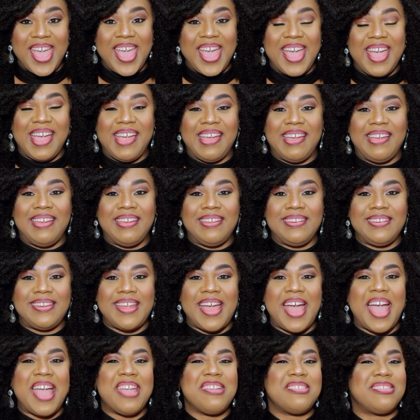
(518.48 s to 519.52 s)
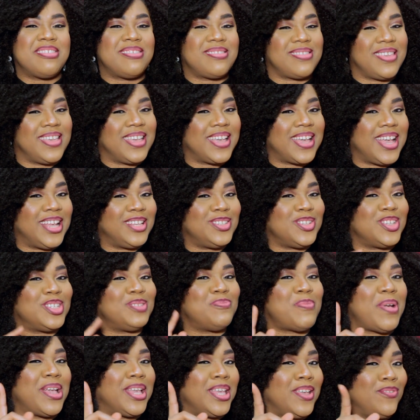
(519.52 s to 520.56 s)
And I think I just
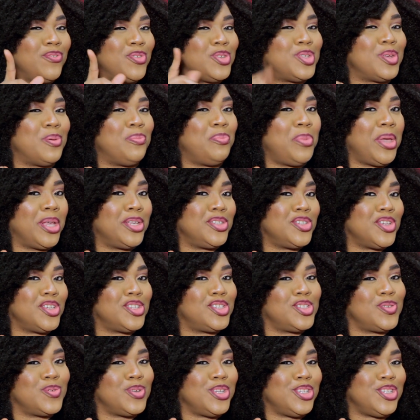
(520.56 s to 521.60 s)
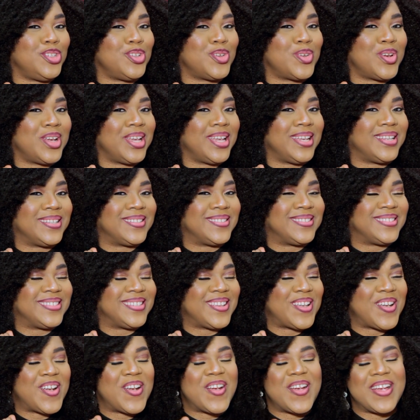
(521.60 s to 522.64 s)
might give you some pictures to enjoy.
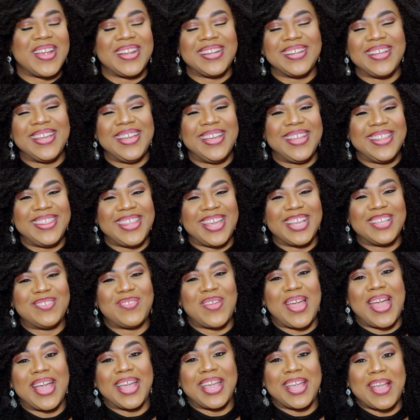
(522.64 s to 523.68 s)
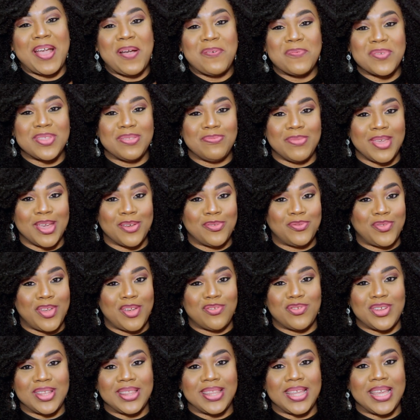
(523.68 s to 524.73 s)
All right. Thanks for hanging out with me on
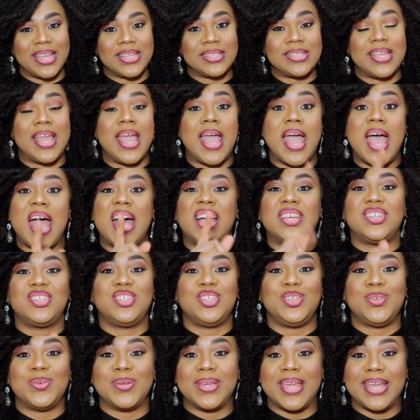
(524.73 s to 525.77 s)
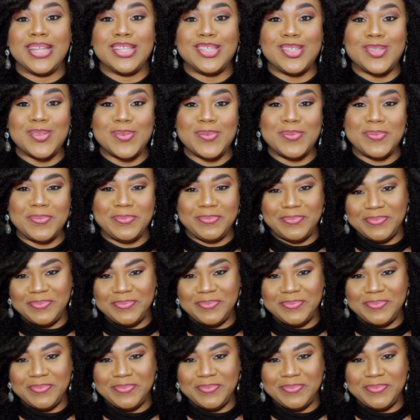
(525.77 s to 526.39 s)
Favorite Things. I'll see you again soon.